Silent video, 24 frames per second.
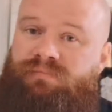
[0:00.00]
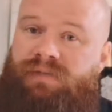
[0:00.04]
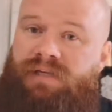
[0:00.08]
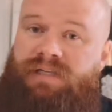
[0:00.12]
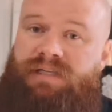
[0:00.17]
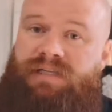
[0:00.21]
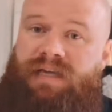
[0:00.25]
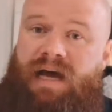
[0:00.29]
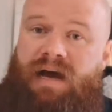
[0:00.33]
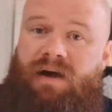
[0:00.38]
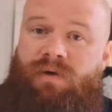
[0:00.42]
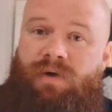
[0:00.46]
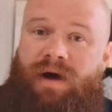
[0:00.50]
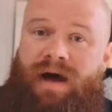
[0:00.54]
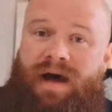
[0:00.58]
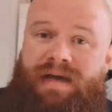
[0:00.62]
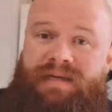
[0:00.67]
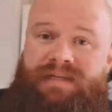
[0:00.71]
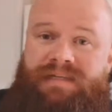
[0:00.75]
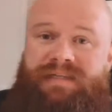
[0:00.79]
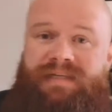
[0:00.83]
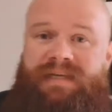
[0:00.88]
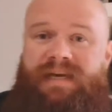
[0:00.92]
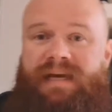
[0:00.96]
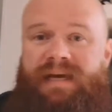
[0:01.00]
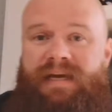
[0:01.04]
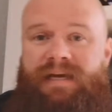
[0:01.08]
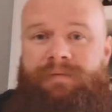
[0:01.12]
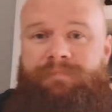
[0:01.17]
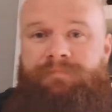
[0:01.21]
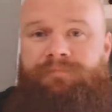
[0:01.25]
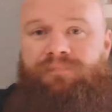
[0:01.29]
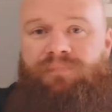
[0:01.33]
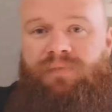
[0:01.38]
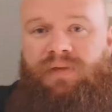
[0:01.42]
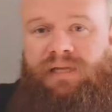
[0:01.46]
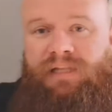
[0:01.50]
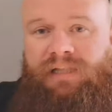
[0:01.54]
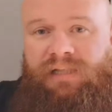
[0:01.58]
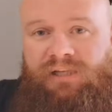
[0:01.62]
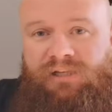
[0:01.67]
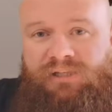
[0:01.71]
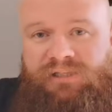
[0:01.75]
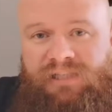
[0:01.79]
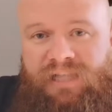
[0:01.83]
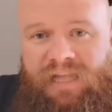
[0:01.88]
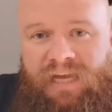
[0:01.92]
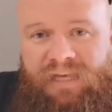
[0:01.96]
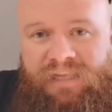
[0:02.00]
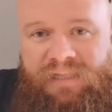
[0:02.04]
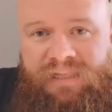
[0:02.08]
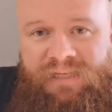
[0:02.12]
is how I say it. It looks like